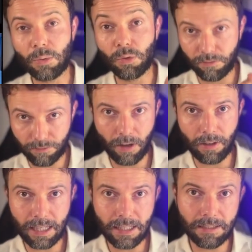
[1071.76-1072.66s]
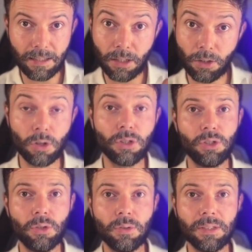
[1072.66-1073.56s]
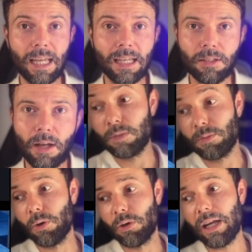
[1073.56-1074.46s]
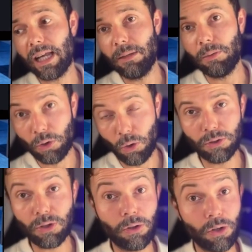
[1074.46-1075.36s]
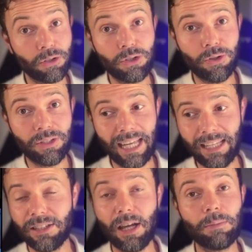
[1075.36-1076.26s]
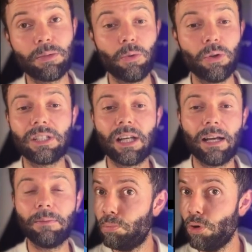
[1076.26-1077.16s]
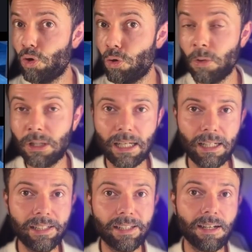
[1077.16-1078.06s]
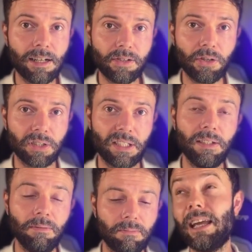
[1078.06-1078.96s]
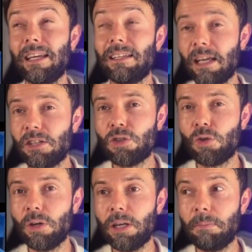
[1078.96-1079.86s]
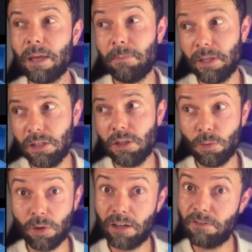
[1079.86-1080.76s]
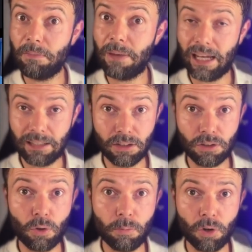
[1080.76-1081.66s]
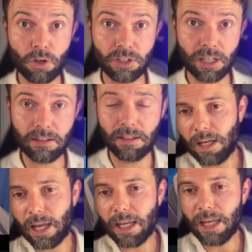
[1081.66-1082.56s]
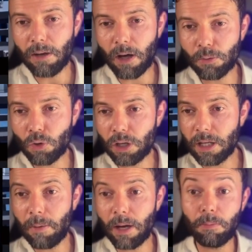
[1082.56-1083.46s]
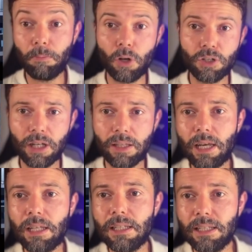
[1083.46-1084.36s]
would very easily cost you 10 times more, and it would also cost you 10 times more time, headaches, much less quality at the end, and surely maybe you would have abandoned your project. And here I'm talking about a project that is in